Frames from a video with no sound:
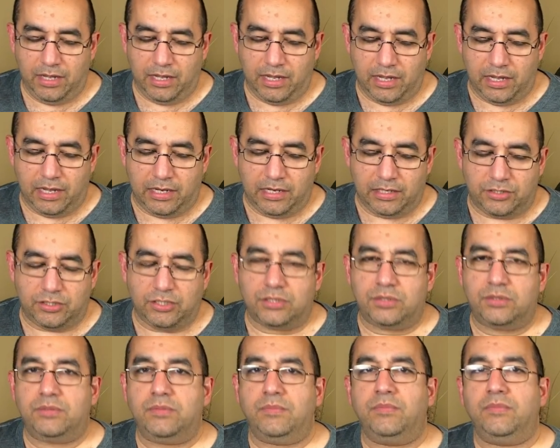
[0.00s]
And it
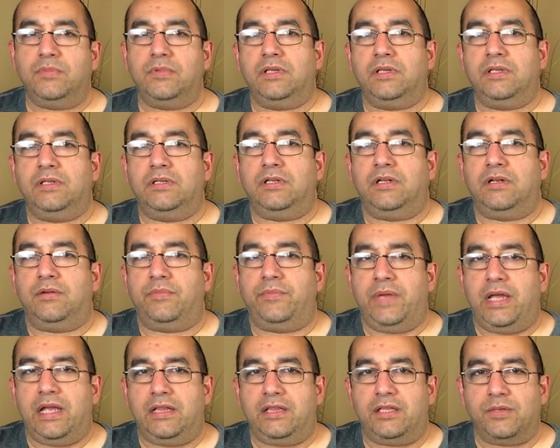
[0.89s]
just, you know,
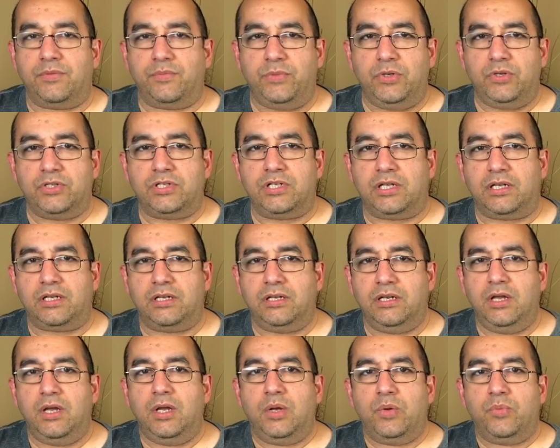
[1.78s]
made the music
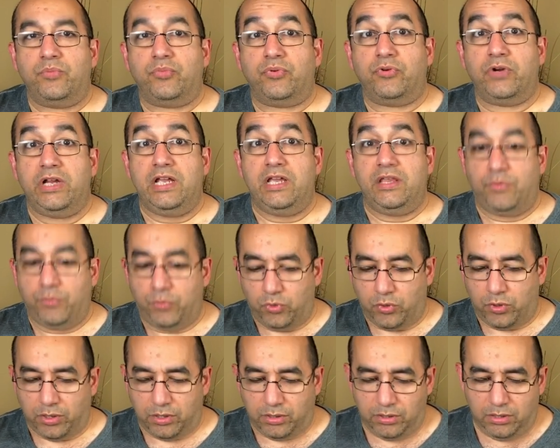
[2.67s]
breathe
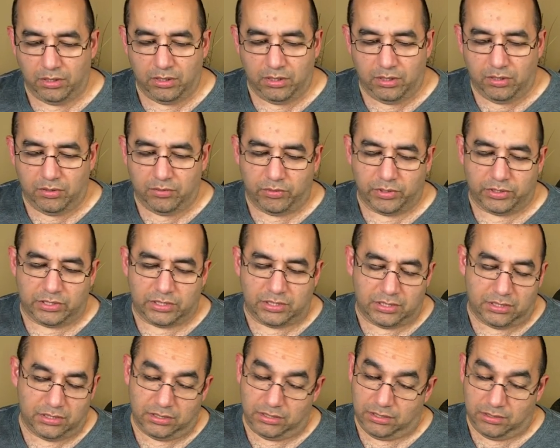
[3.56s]
more,
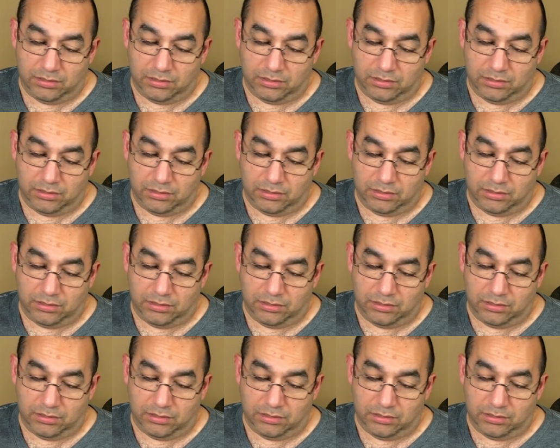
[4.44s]
which,